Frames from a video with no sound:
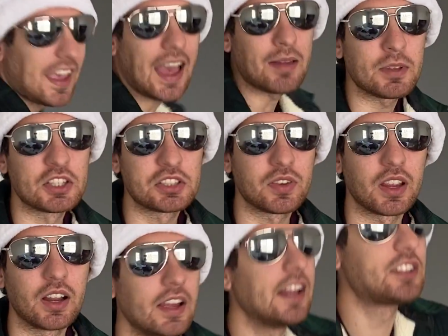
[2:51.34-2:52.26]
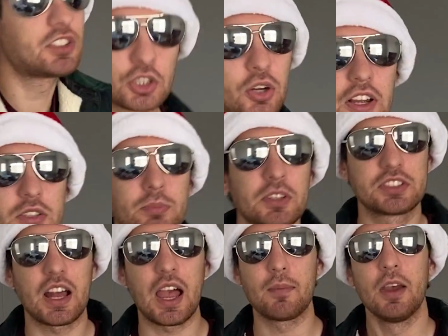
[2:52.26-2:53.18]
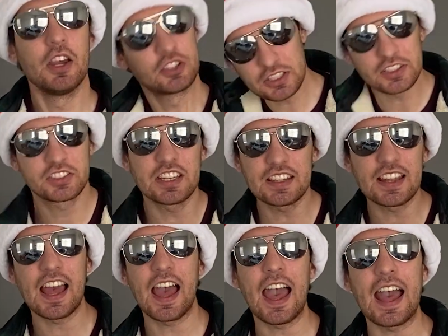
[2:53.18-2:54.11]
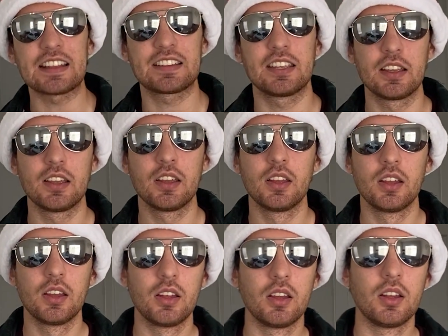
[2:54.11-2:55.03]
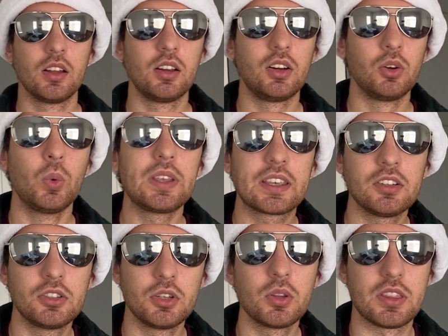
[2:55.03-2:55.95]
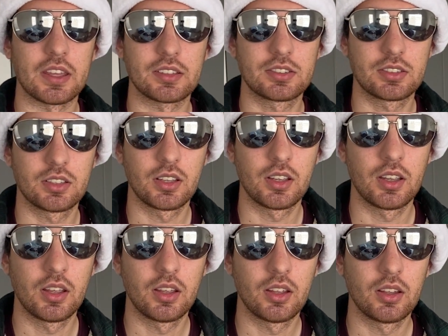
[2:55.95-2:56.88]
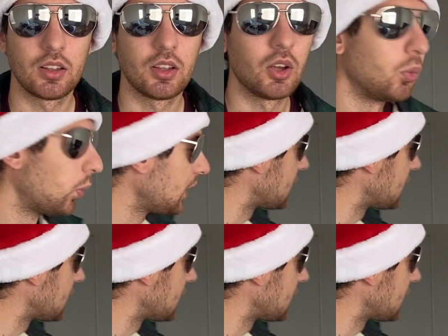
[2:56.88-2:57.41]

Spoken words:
atmosphere, it's the Christmas time. Do you see the hat? We can do this. We